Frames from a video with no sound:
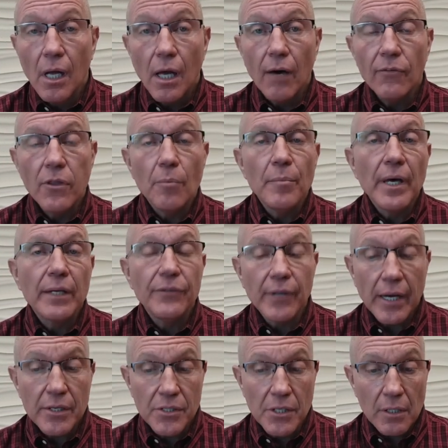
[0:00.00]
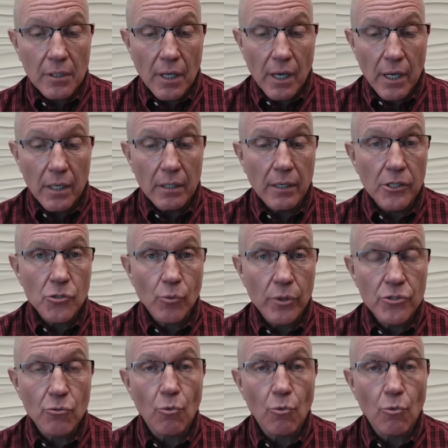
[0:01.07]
of the mid-1980s was